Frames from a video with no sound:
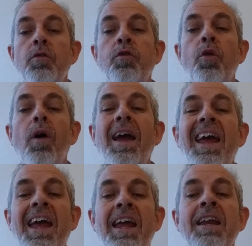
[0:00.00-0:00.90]
for
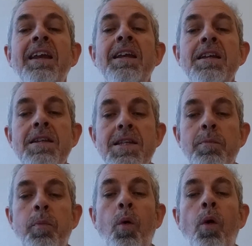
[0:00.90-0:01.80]
any
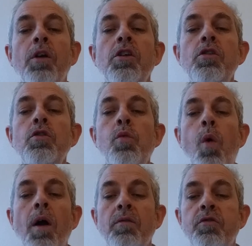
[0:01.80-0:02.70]
support you
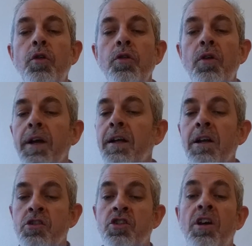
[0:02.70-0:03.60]
want for your
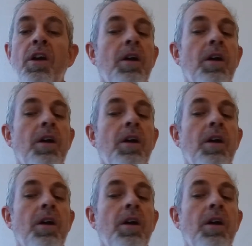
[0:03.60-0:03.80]
English.